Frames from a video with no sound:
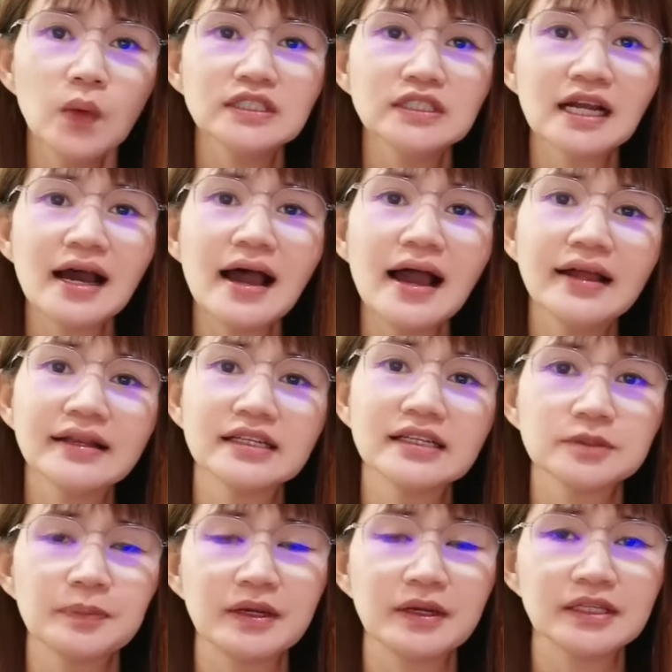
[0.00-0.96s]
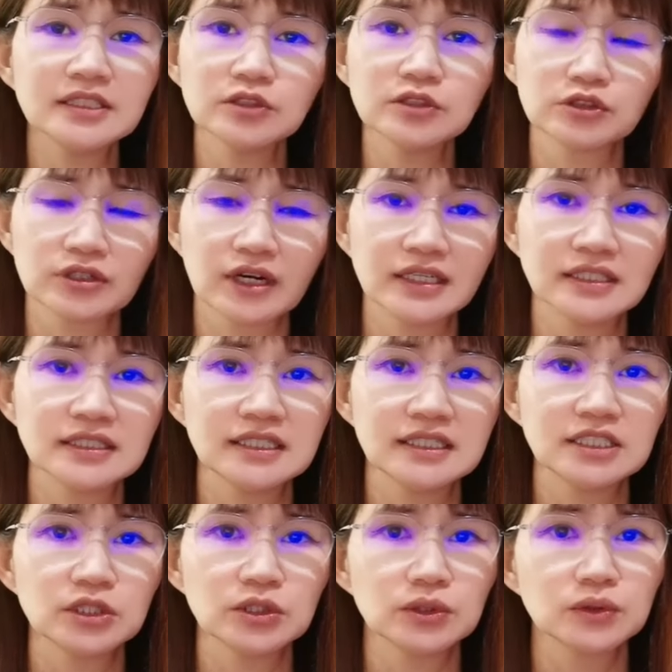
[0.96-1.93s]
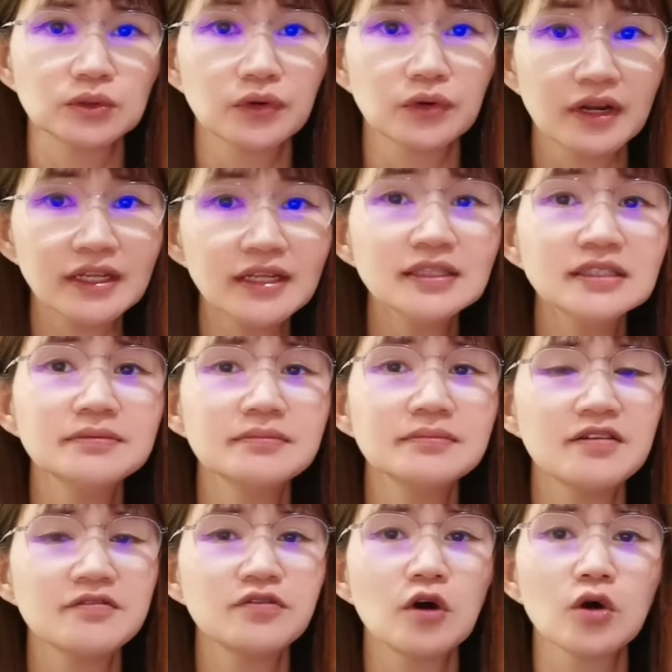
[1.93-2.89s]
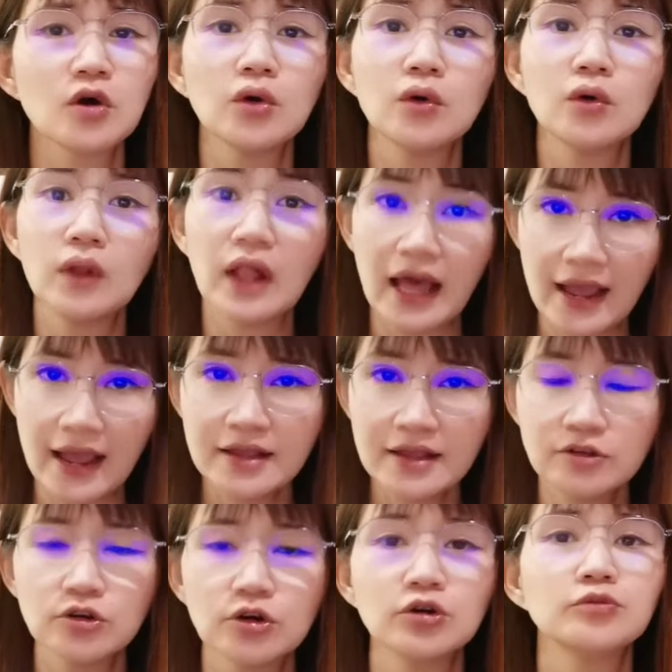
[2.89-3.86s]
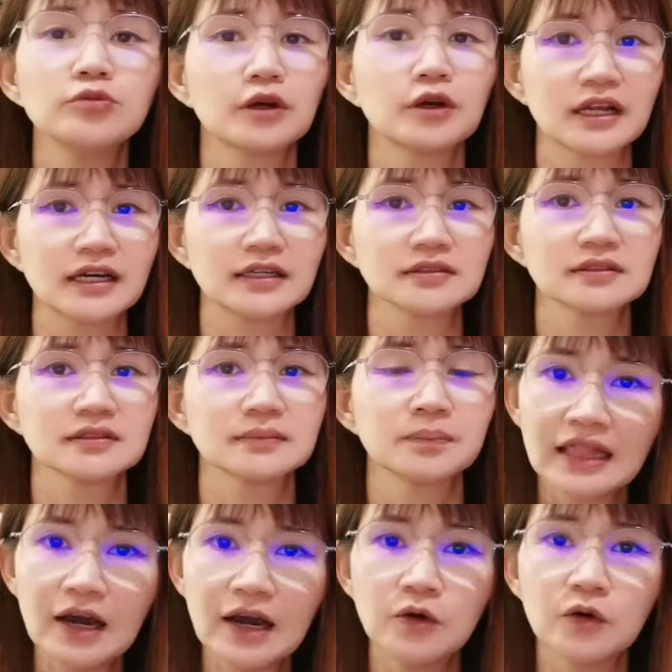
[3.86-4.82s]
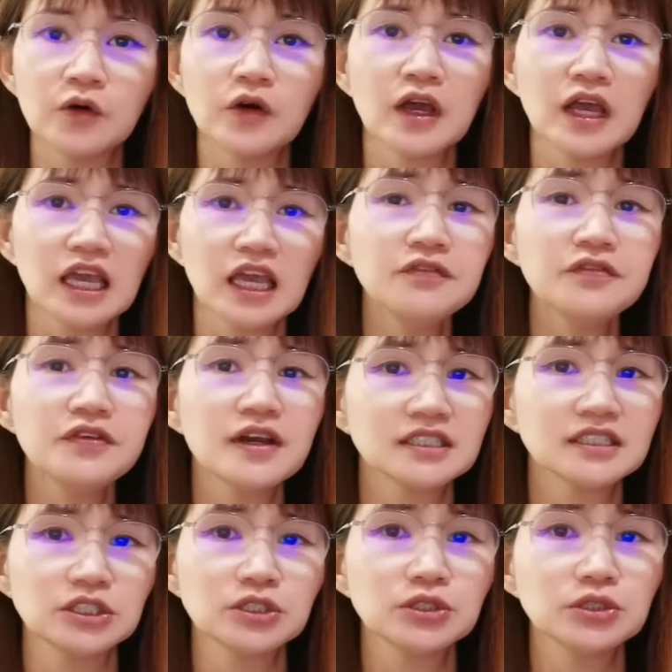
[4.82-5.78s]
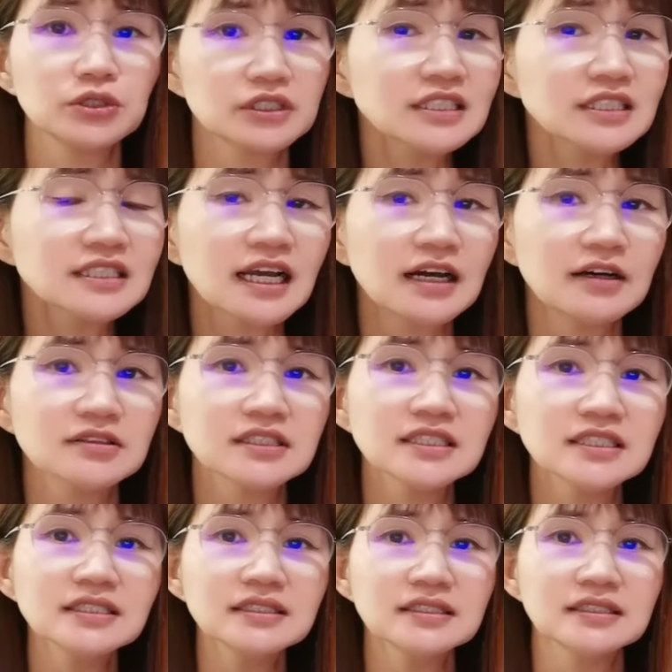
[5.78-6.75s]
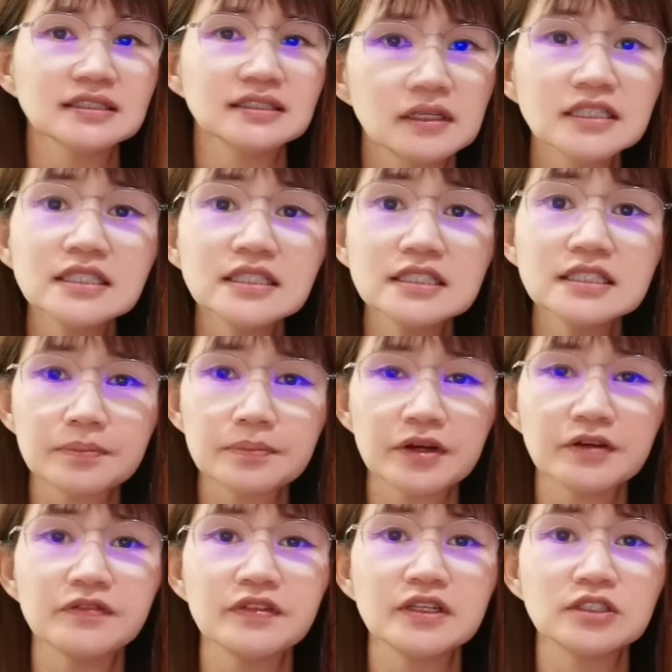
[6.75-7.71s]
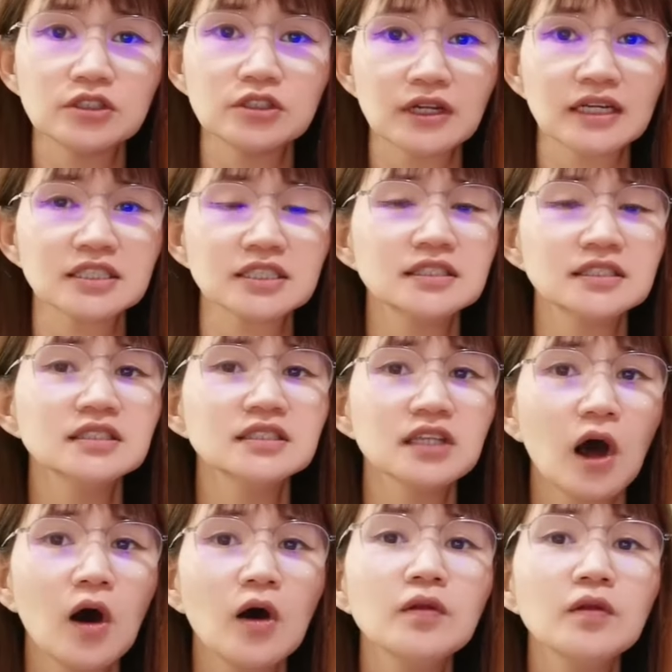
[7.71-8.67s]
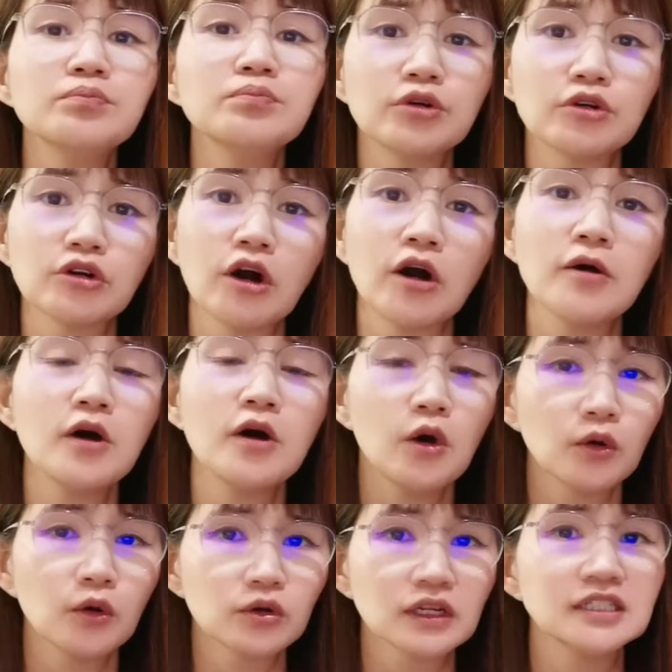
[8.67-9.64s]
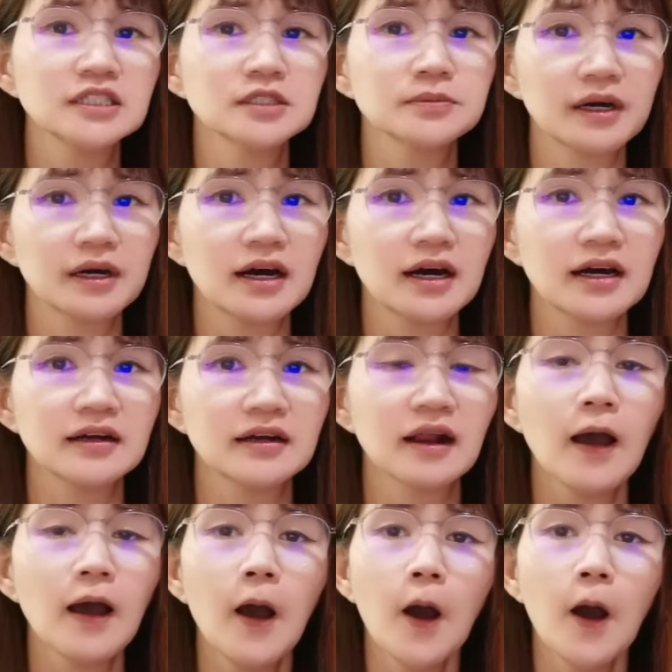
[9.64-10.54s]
which are anticipated to translate to greater demand for gold and gold products. Now, if you are new to this counter, this is a brief introduction on Pocong Holdings Berhad.